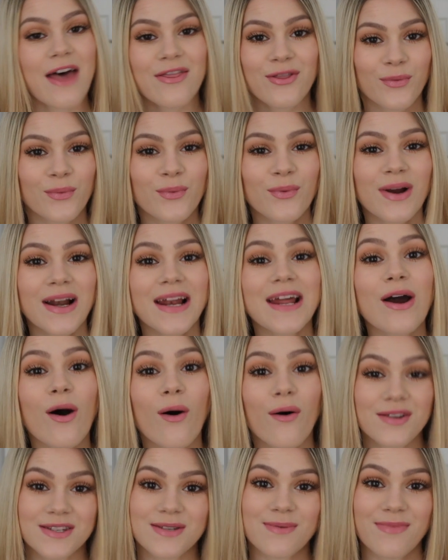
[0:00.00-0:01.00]
And the really
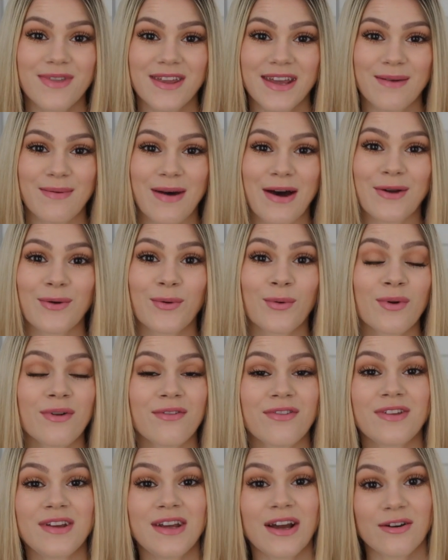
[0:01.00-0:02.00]
awesome thing about all
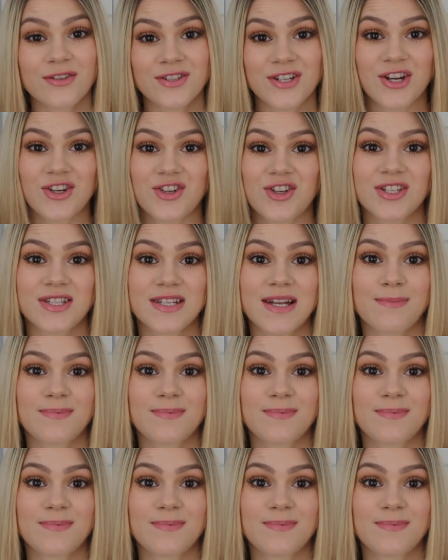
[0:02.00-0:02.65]
of the Audacious